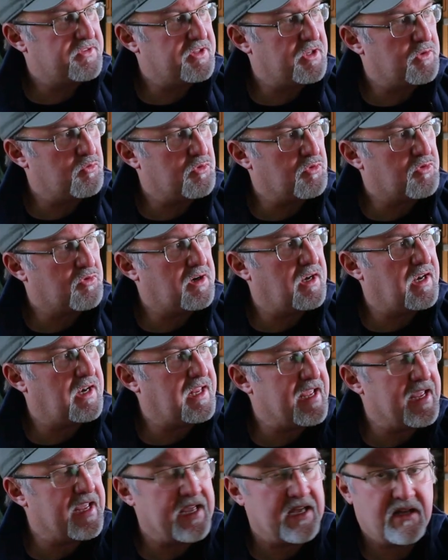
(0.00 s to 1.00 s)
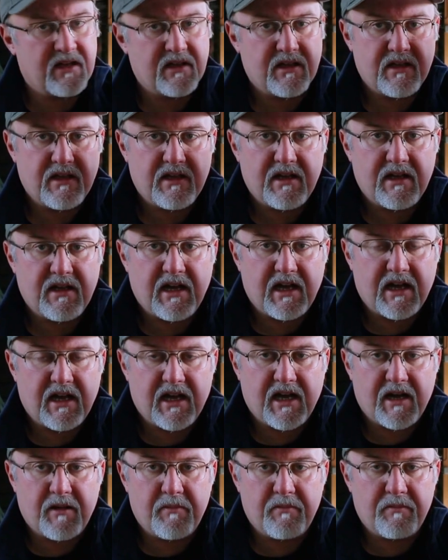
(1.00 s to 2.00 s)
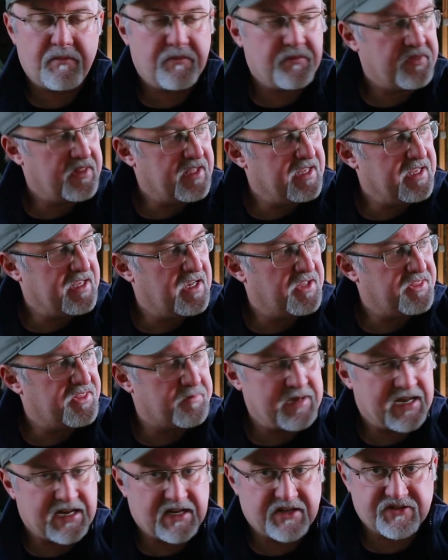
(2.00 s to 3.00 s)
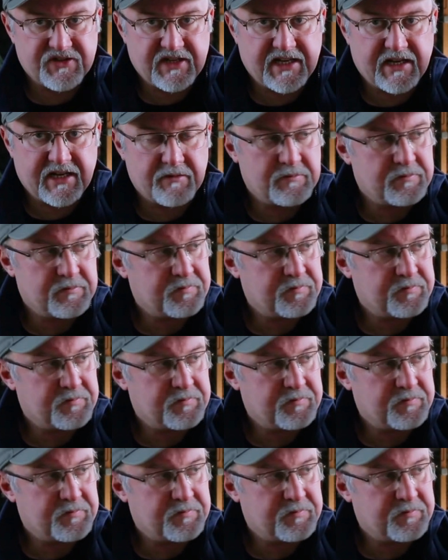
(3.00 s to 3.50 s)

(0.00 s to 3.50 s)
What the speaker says: that will clear the magazine.